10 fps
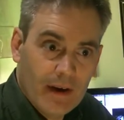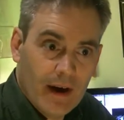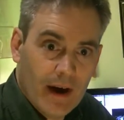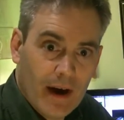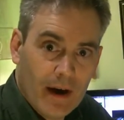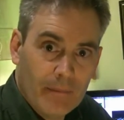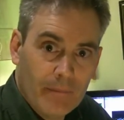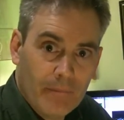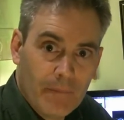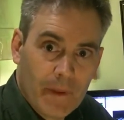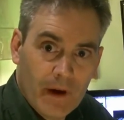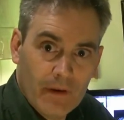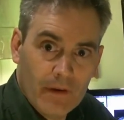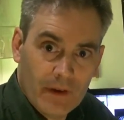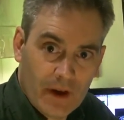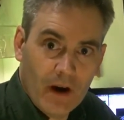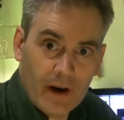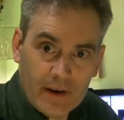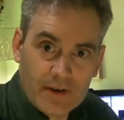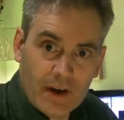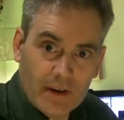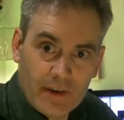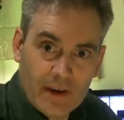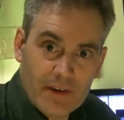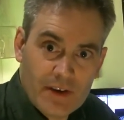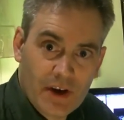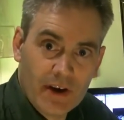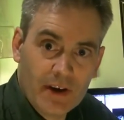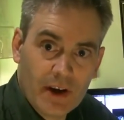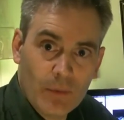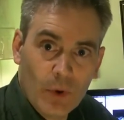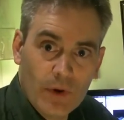the guy is kind of the sidekick more.